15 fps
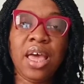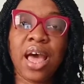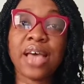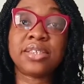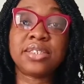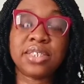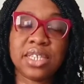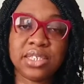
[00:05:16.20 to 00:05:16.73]

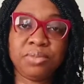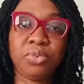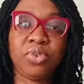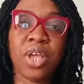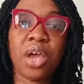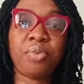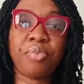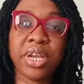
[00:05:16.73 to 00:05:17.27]
accessible.
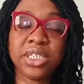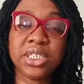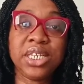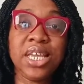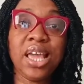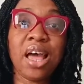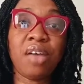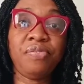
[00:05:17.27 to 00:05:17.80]
They are
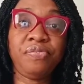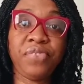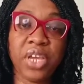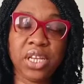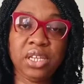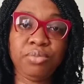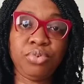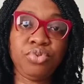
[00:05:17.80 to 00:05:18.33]
readily
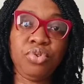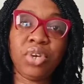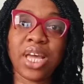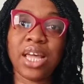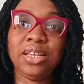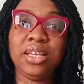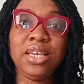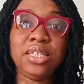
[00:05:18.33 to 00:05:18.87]
available. You
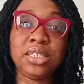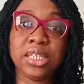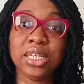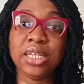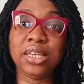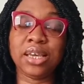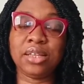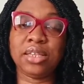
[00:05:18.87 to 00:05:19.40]
can easily
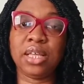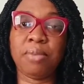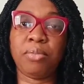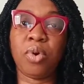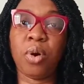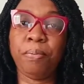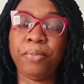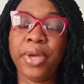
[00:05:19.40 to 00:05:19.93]
get them
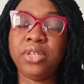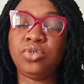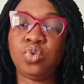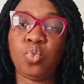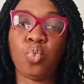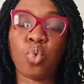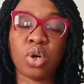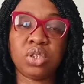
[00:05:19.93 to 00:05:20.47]
compared to
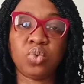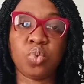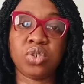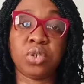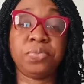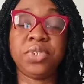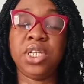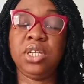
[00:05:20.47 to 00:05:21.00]
what was
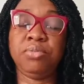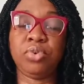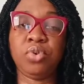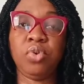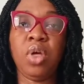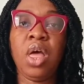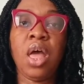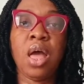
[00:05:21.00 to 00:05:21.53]

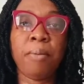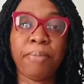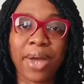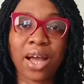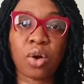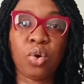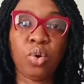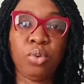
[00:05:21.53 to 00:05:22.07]
obtainable
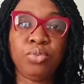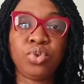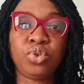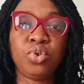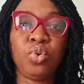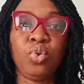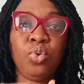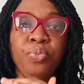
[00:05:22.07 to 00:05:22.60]
back home.
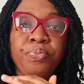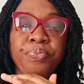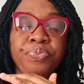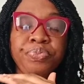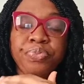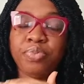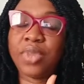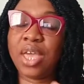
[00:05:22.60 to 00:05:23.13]
So
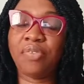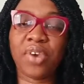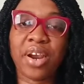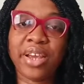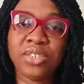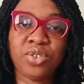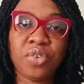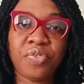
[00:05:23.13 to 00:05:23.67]
the
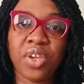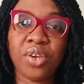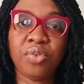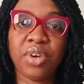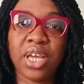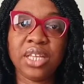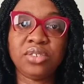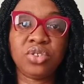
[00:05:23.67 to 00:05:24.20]
variety of
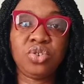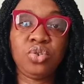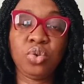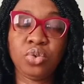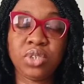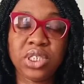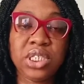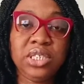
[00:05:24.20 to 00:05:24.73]
ingredients,
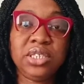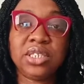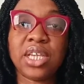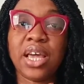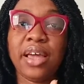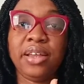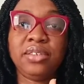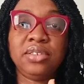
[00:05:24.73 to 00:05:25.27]
know this
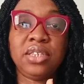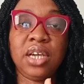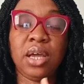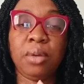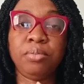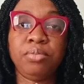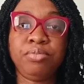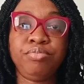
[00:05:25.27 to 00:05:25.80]
and
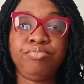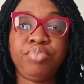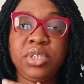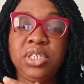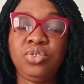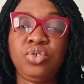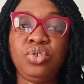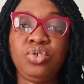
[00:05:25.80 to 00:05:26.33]
um,
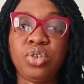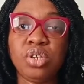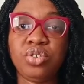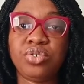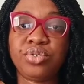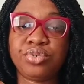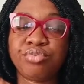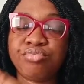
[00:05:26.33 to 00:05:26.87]
please don't
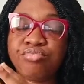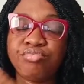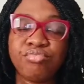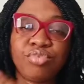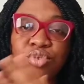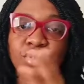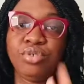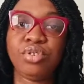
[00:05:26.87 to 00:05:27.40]
just
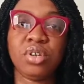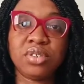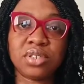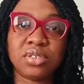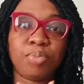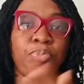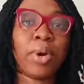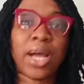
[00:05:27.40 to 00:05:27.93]
don't
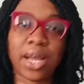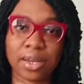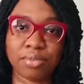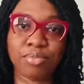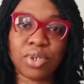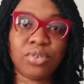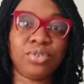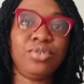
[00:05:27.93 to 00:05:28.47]
just pack
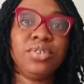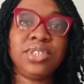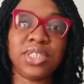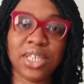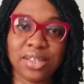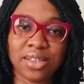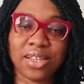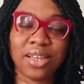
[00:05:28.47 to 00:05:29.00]
because you're
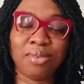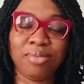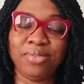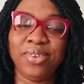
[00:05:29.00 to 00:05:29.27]
seeing them